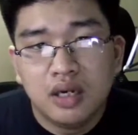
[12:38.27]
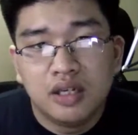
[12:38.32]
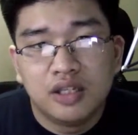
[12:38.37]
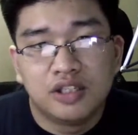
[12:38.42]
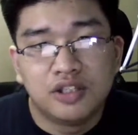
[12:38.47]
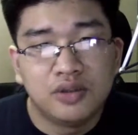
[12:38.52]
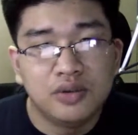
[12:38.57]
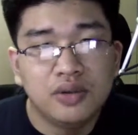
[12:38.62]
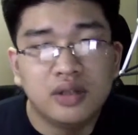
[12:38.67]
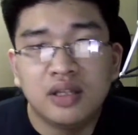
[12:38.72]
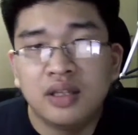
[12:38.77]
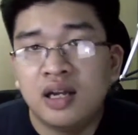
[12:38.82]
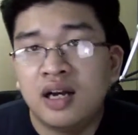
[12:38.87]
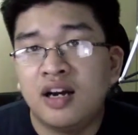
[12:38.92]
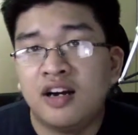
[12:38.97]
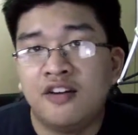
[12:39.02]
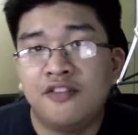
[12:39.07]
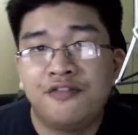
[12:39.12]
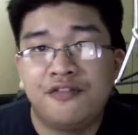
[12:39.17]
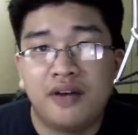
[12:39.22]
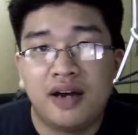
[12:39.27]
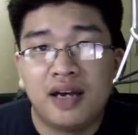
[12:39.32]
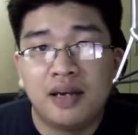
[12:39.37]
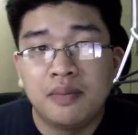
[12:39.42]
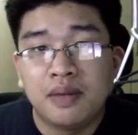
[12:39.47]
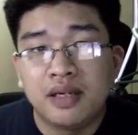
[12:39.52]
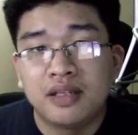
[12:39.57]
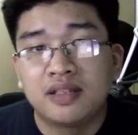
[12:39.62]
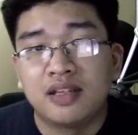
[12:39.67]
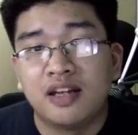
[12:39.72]
Soon enough, I
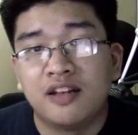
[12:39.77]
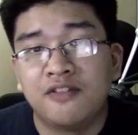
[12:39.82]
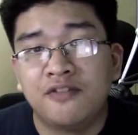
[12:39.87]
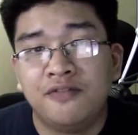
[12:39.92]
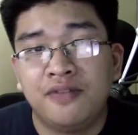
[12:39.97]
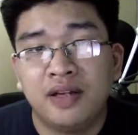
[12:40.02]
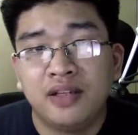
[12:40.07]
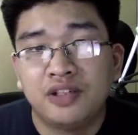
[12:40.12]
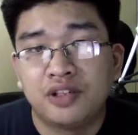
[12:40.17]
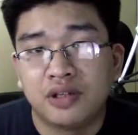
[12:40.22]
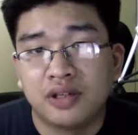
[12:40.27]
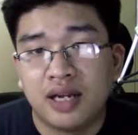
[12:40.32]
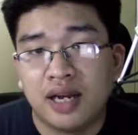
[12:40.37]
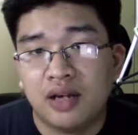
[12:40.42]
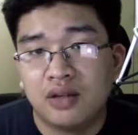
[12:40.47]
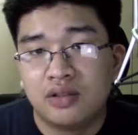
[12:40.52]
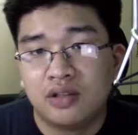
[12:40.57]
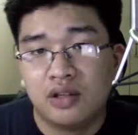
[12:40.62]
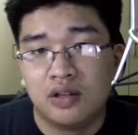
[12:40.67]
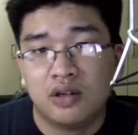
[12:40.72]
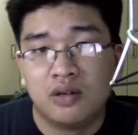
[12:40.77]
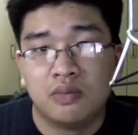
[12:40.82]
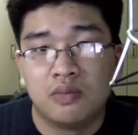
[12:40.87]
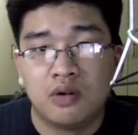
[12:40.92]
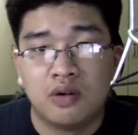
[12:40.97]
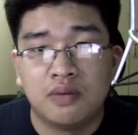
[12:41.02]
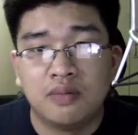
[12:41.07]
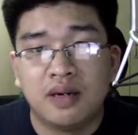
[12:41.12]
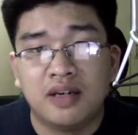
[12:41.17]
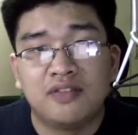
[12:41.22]
myself ventured out to learn
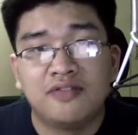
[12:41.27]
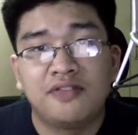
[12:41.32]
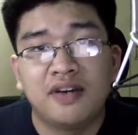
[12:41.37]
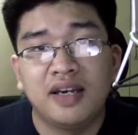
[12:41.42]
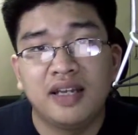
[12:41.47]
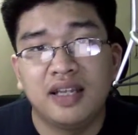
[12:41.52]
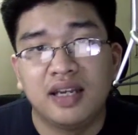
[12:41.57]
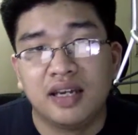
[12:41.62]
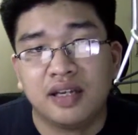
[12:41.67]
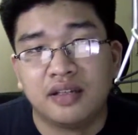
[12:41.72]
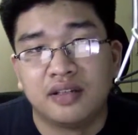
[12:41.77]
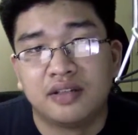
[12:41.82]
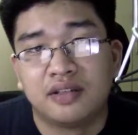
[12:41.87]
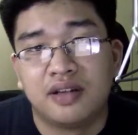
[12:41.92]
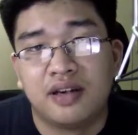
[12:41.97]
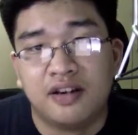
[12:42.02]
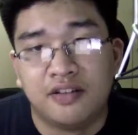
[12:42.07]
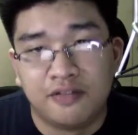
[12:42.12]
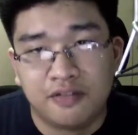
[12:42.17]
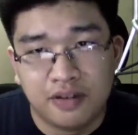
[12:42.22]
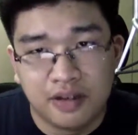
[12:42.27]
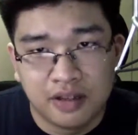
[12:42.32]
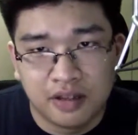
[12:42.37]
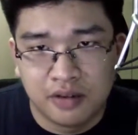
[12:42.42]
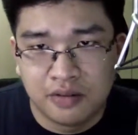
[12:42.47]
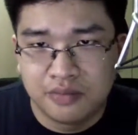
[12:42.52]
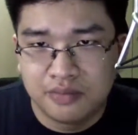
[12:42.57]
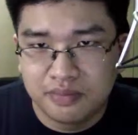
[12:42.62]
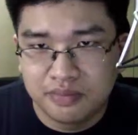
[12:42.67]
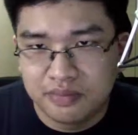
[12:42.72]
more about fighting and stuff,
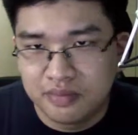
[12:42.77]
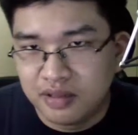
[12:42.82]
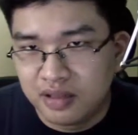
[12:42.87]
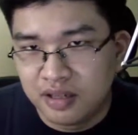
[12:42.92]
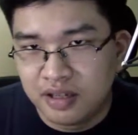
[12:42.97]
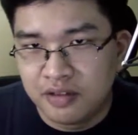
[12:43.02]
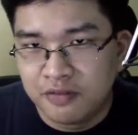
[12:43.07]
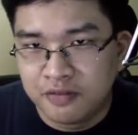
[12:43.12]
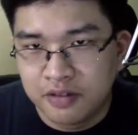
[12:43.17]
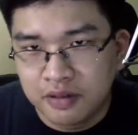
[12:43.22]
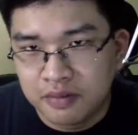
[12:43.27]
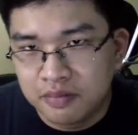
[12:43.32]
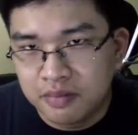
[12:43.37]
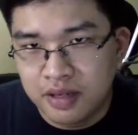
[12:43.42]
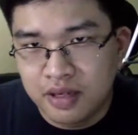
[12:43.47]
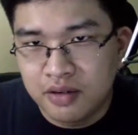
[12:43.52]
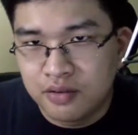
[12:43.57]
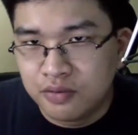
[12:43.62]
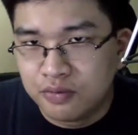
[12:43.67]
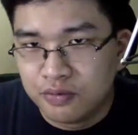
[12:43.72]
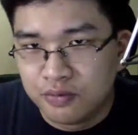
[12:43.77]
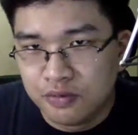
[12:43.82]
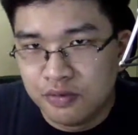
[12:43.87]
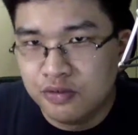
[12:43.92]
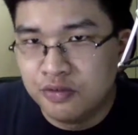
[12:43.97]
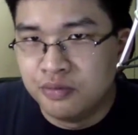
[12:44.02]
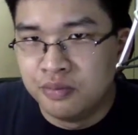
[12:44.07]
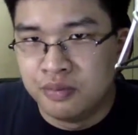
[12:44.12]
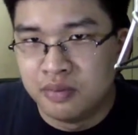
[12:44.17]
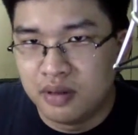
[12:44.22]
leaving my
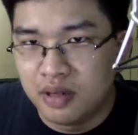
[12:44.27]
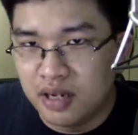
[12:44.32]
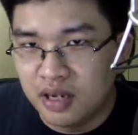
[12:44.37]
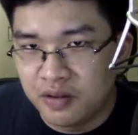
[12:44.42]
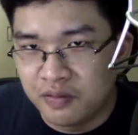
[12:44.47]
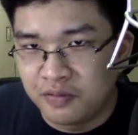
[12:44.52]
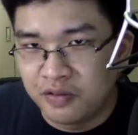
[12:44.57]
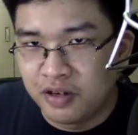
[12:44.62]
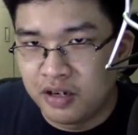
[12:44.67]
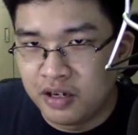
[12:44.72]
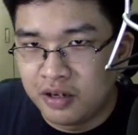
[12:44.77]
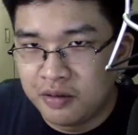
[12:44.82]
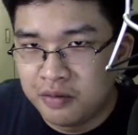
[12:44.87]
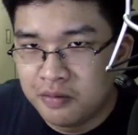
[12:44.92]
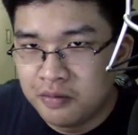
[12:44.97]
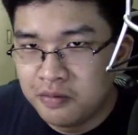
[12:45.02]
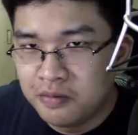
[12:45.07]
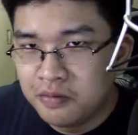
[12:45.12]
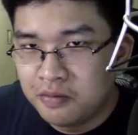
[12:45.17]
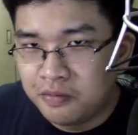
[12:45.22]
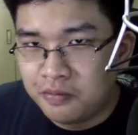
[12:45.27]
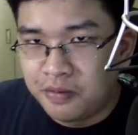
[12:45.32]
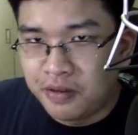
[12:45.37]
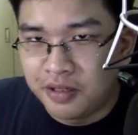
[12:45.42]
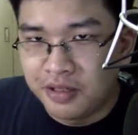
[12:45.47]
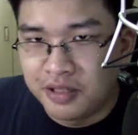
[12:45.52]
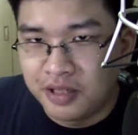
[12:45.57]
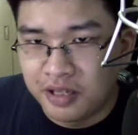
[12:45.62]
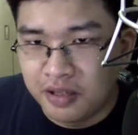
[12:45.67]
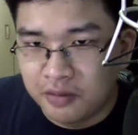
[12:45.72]
room every
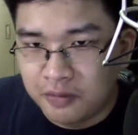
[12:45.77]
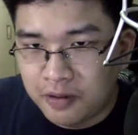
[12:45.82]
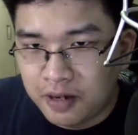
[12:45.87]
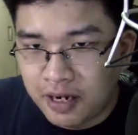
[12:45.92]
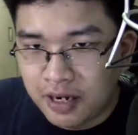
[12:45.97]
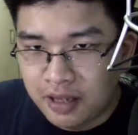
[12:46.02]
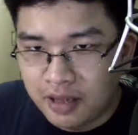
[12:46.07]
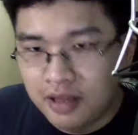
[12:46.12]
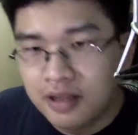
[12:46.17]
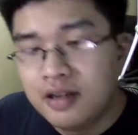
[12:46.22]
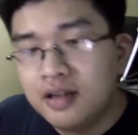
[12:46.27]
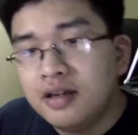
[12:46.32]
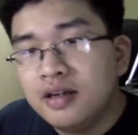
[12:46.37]
once in a while.